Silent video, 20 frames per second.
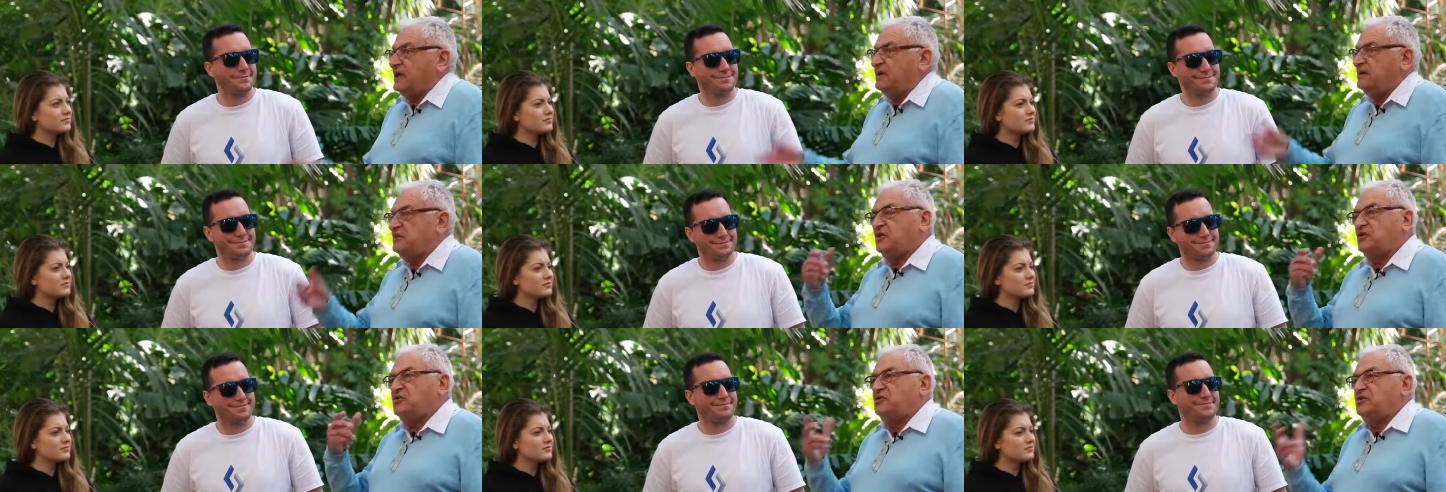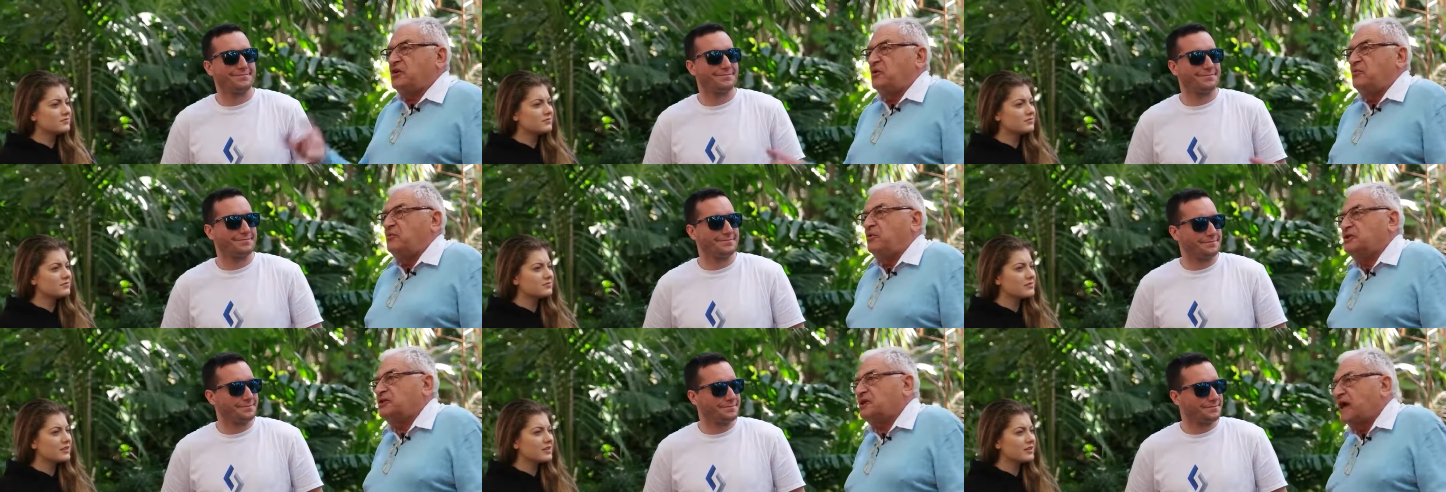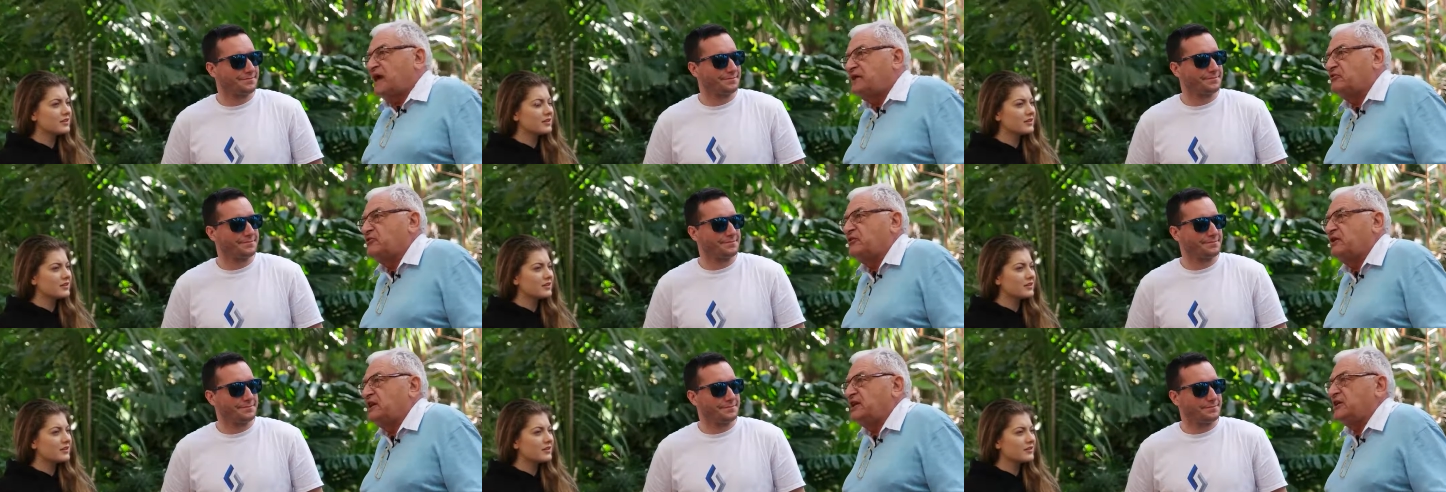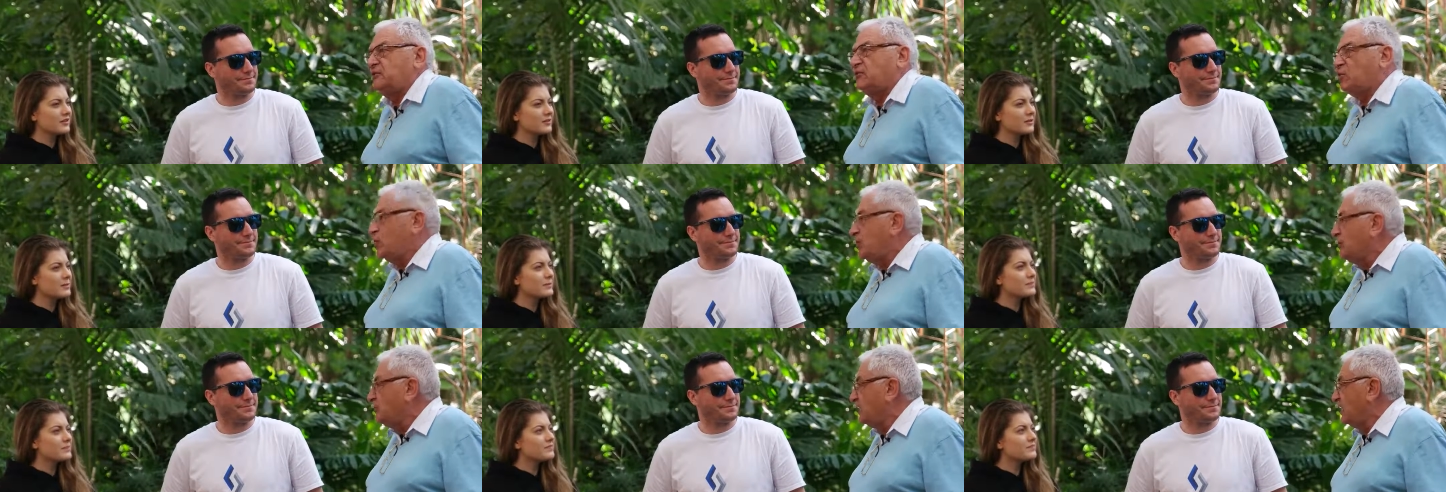Speaker 1: I don't know what I really
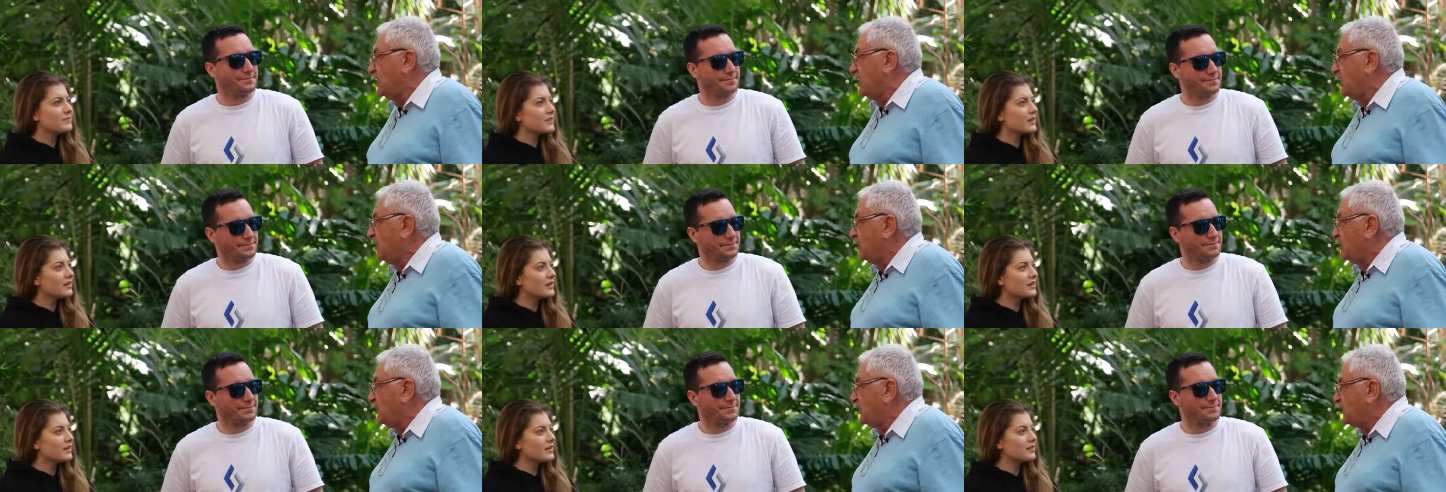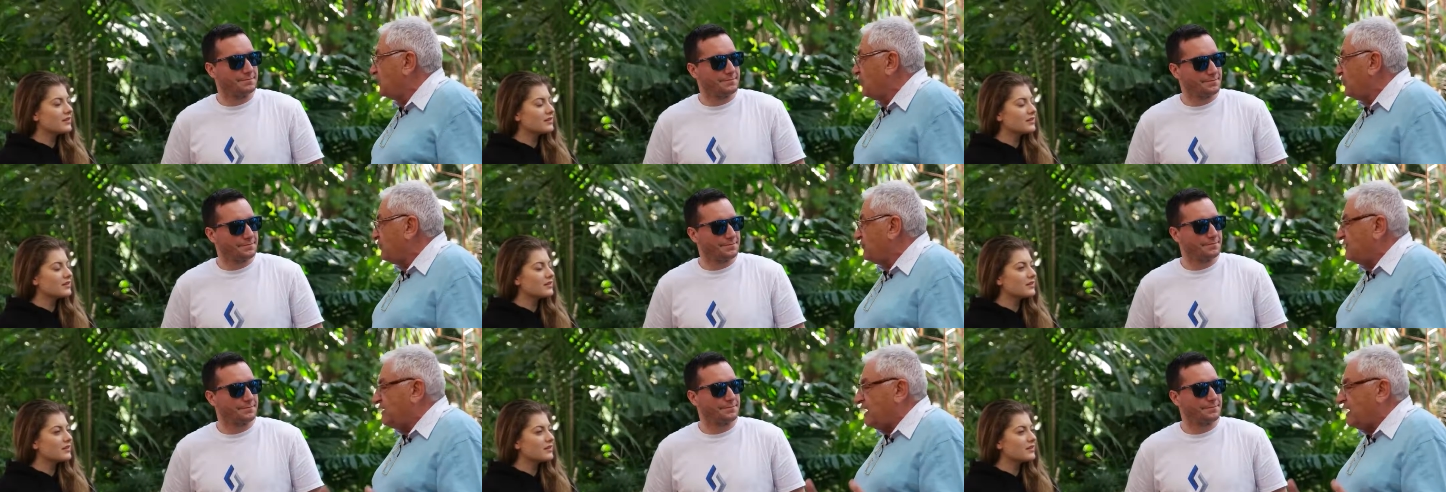want, yeah. because